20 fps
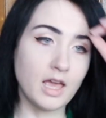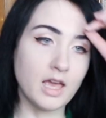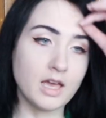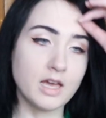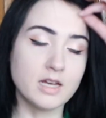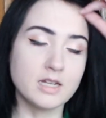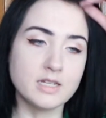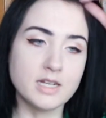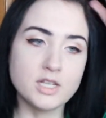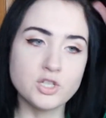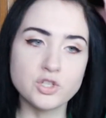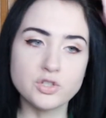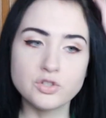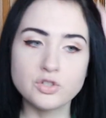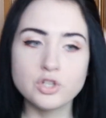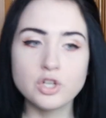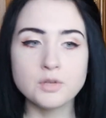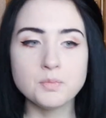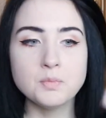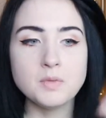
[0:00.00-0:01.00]
And it
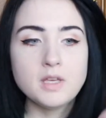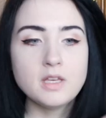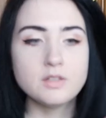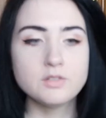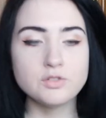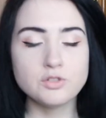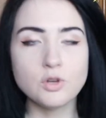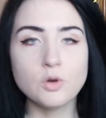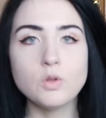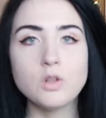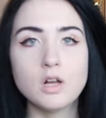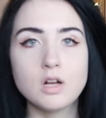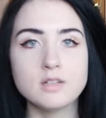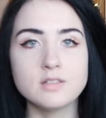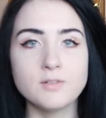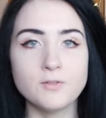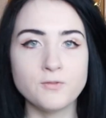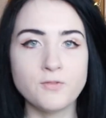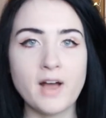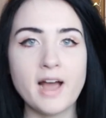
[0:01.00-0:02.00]
just took me so
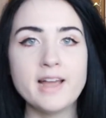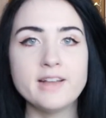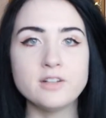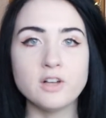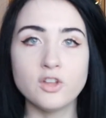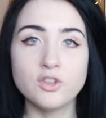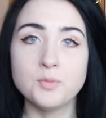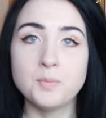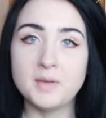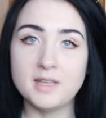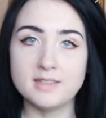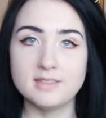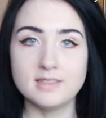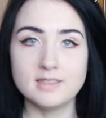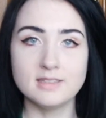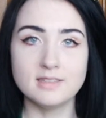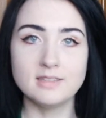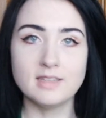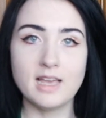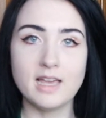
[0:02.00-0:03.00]
long to find all the
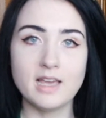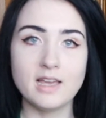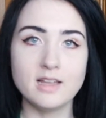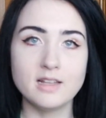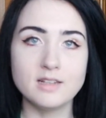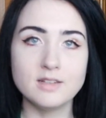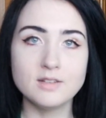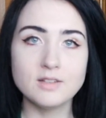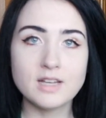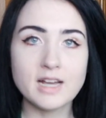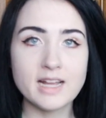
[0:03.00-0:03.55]
pieces and